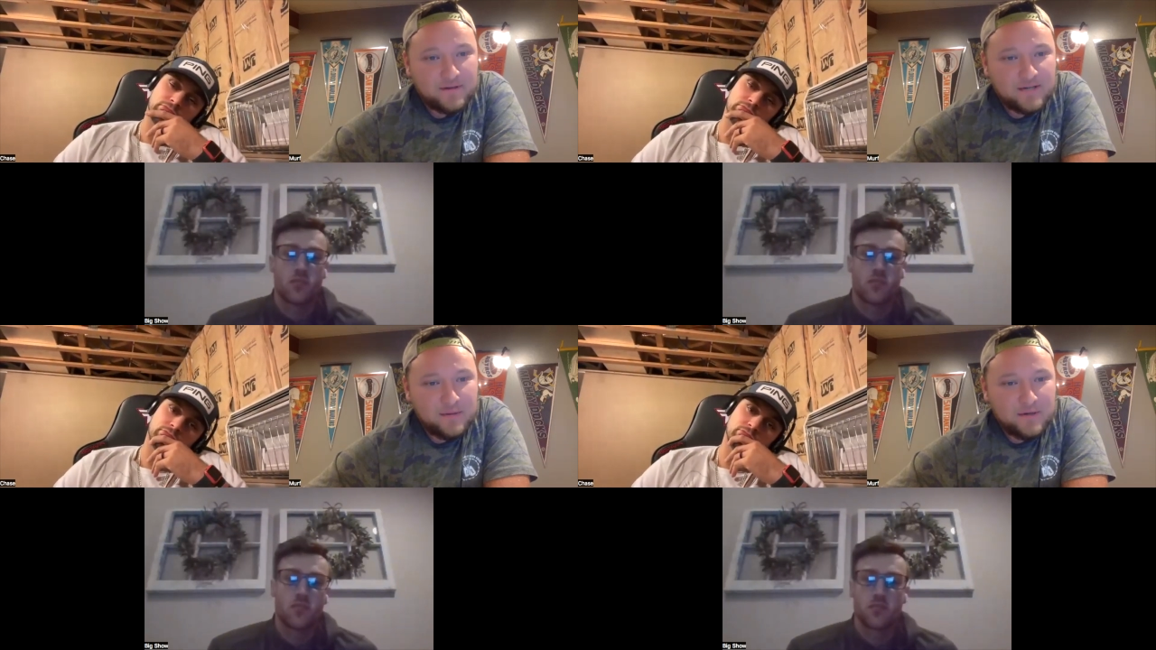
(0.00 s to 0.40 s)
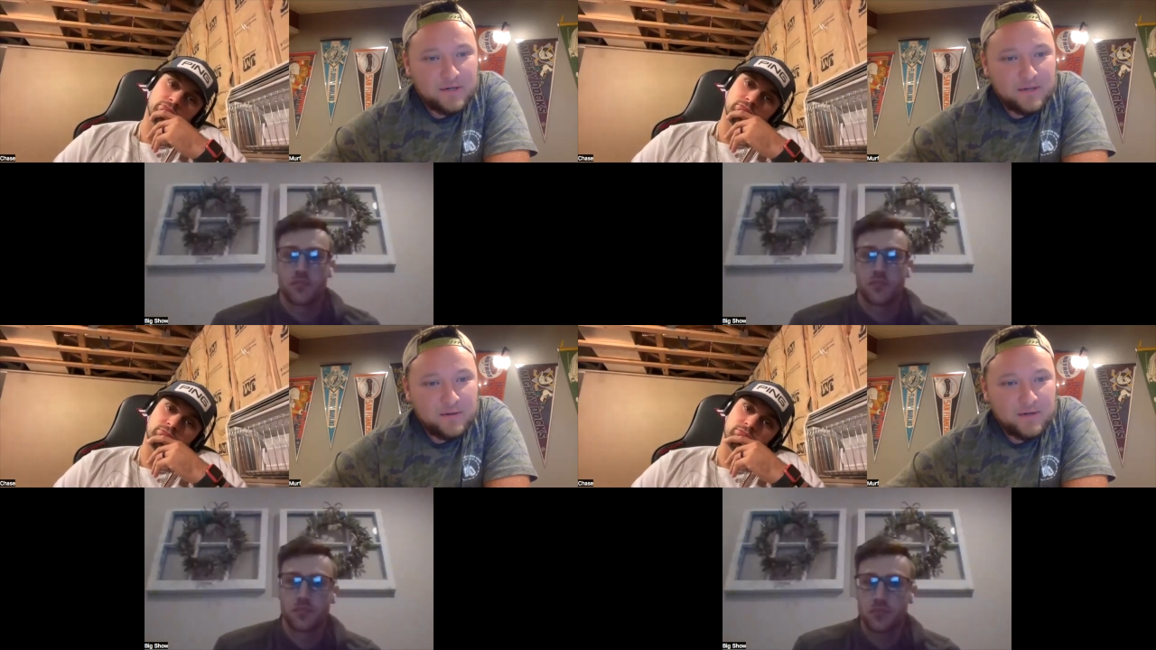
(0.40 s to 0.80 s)

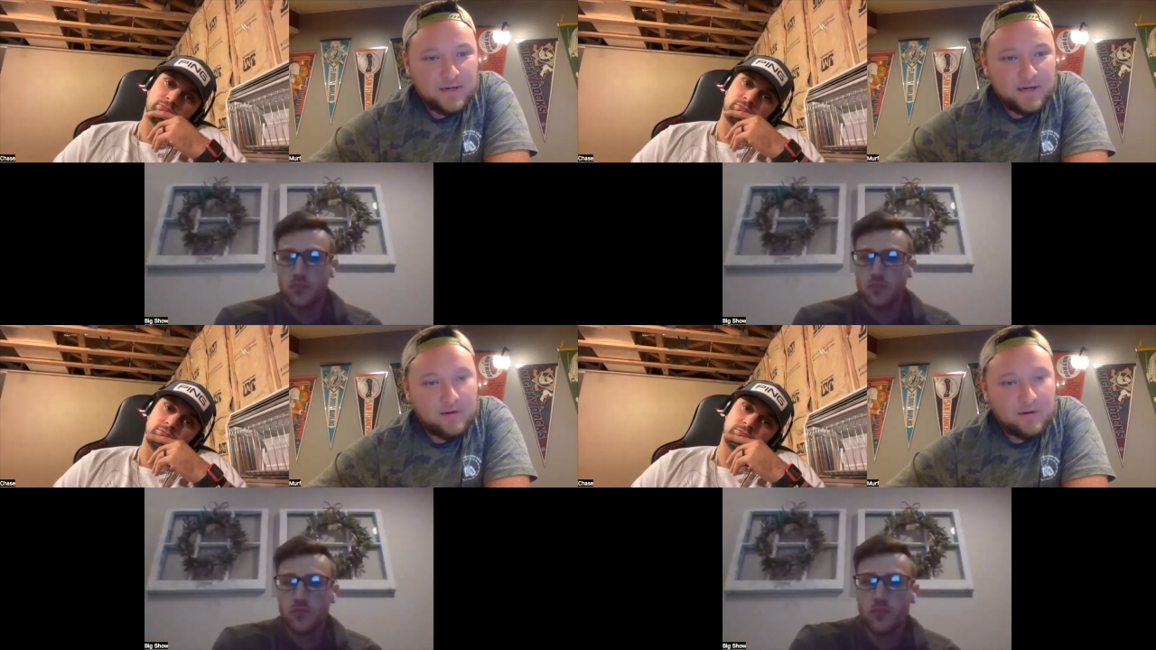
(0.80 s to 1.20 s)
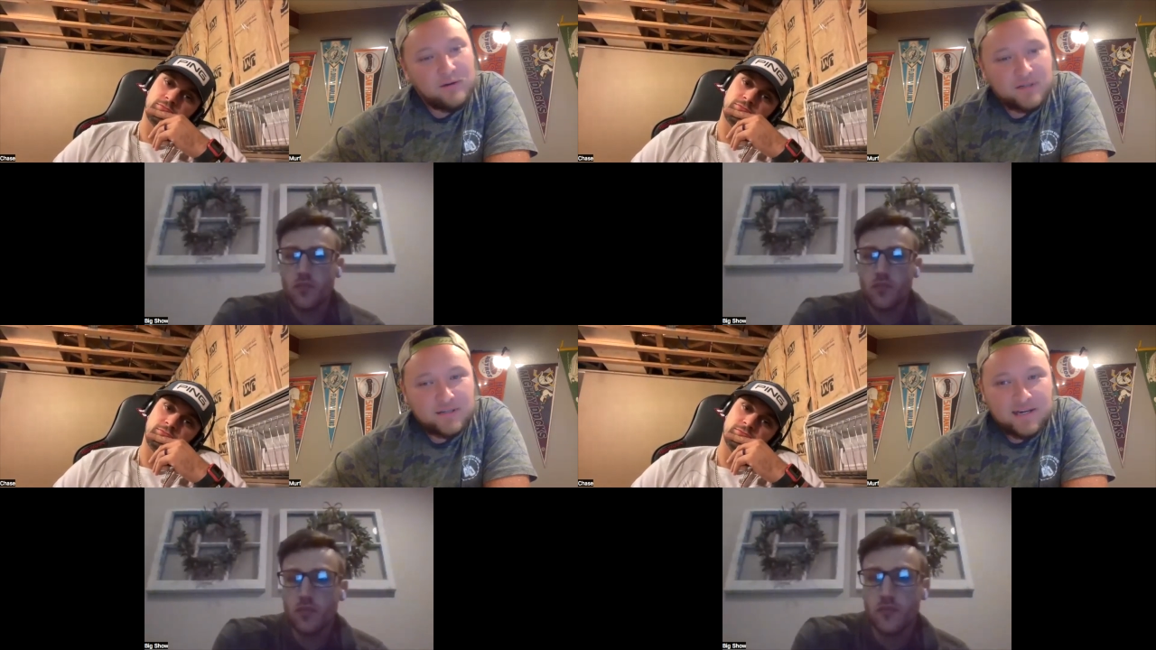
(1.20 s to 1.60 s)
Speaker 1: WWE,
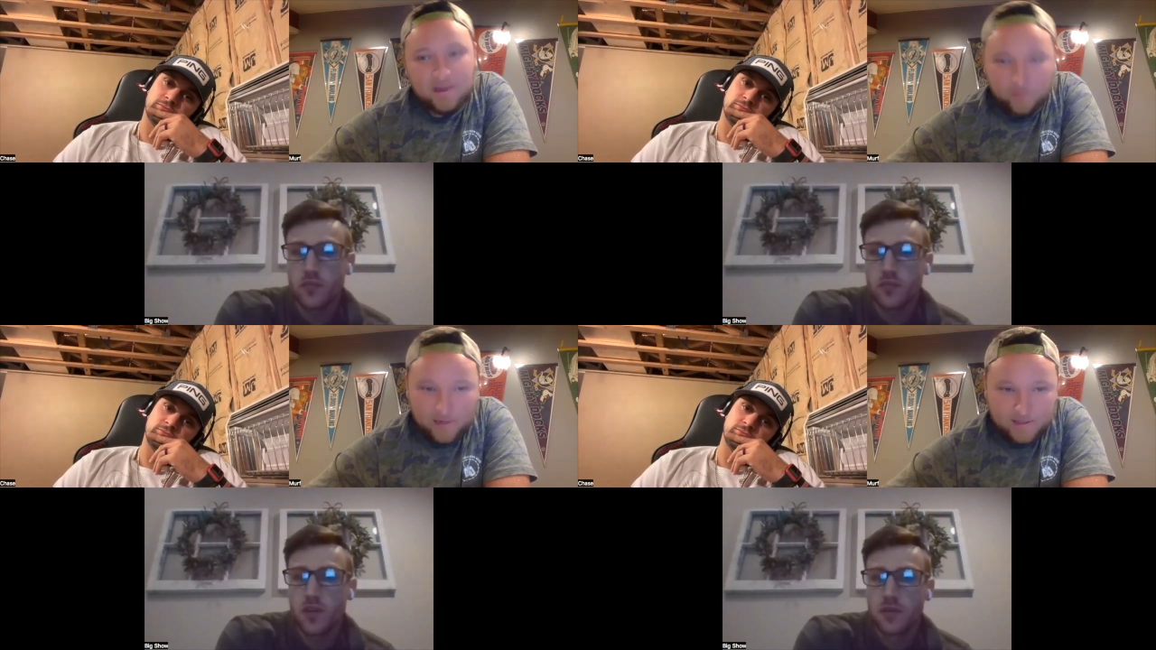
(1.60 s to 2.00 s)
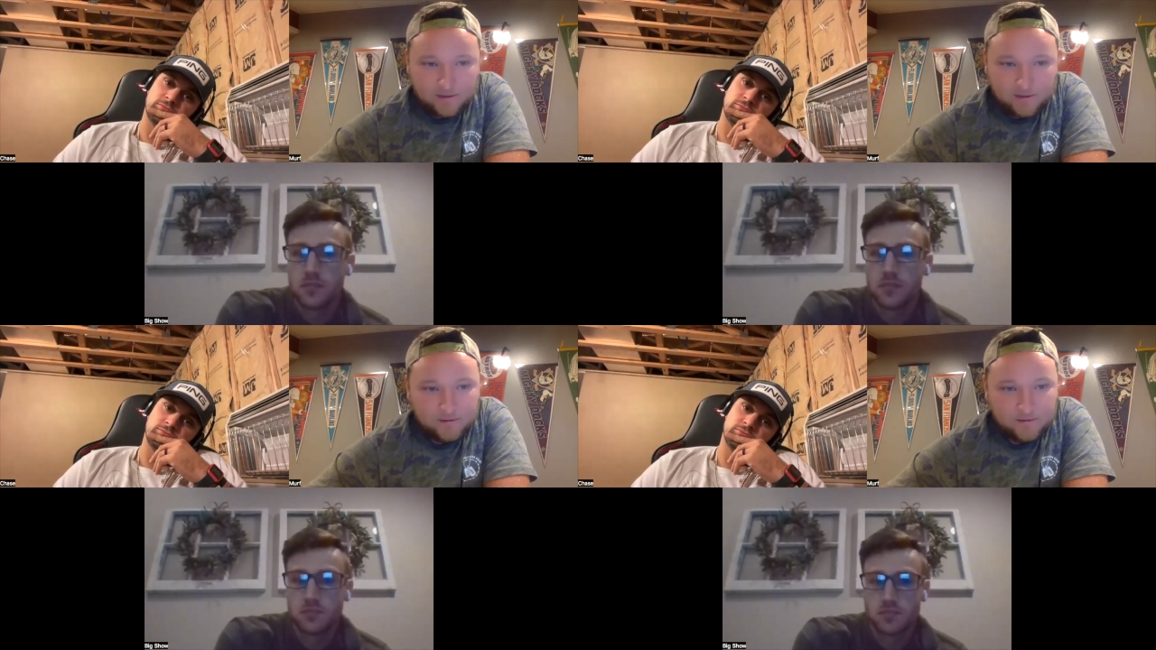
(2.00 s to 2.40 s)
well, just any
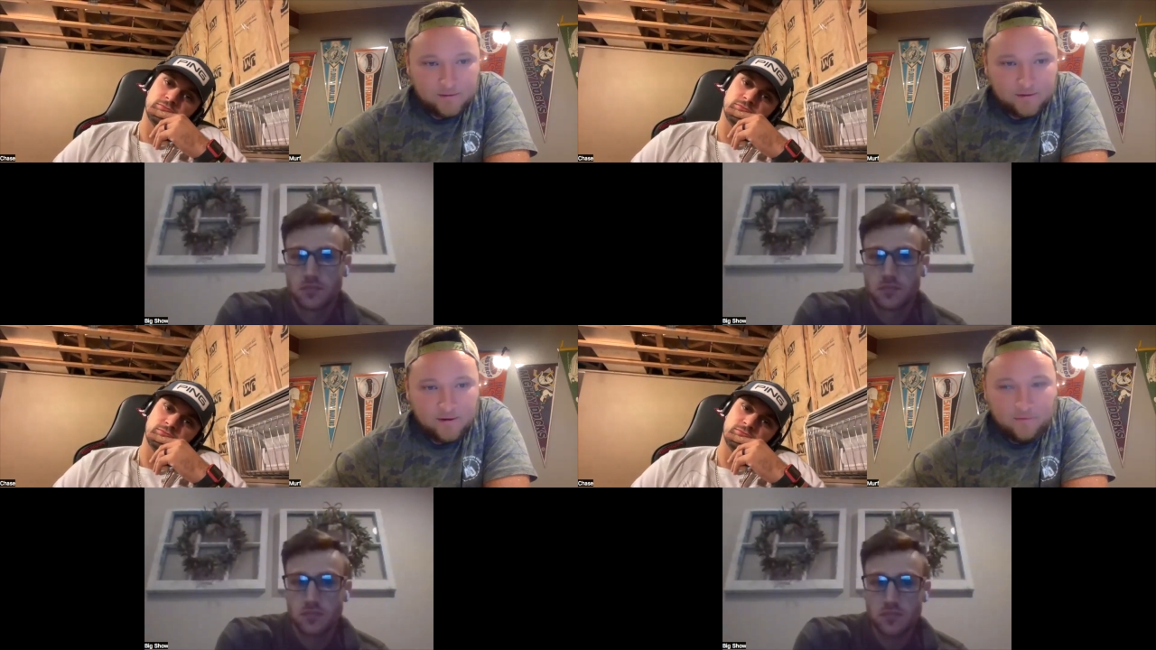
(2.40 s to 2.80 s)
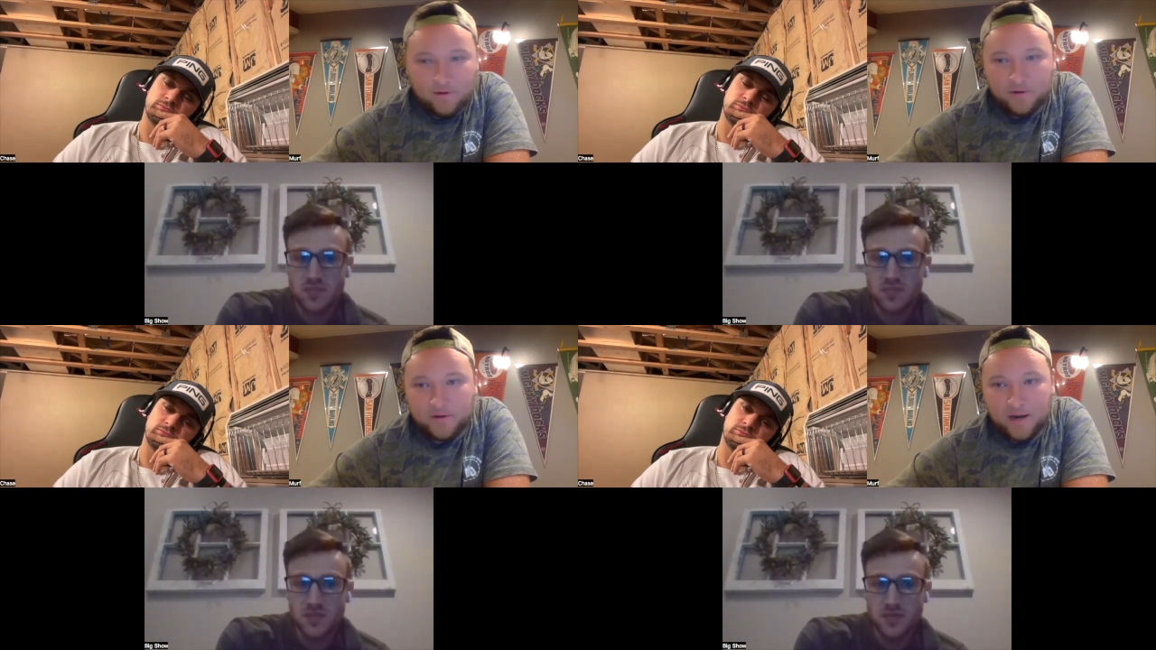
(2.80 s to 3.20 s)
wrestler of
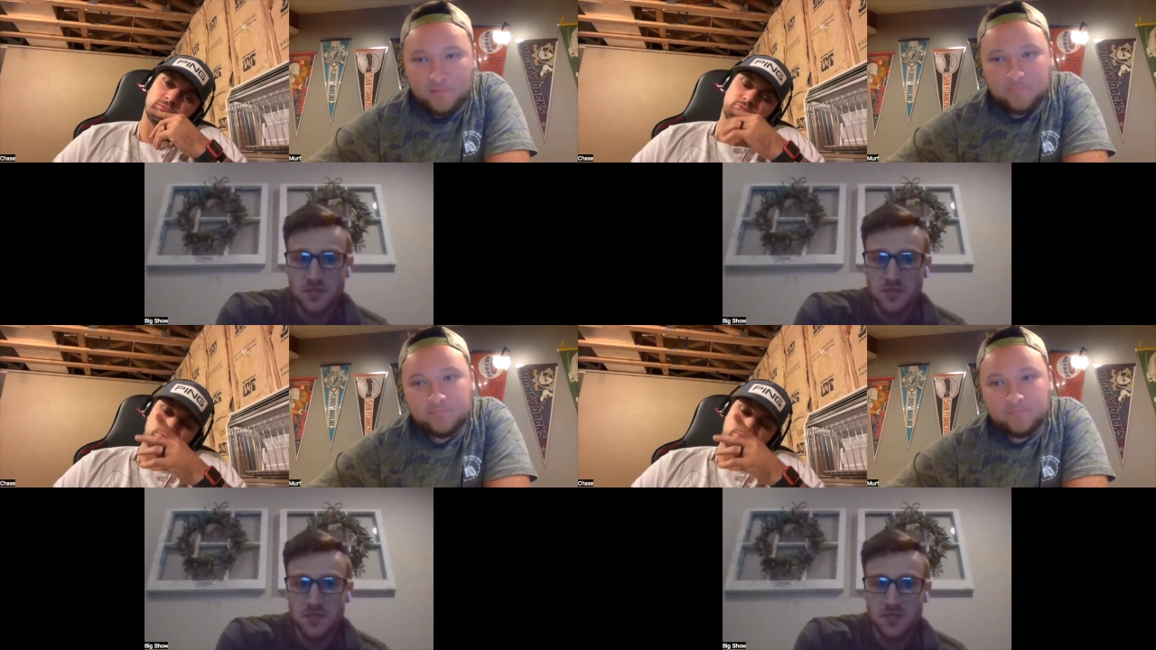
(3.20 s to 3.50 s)
all time.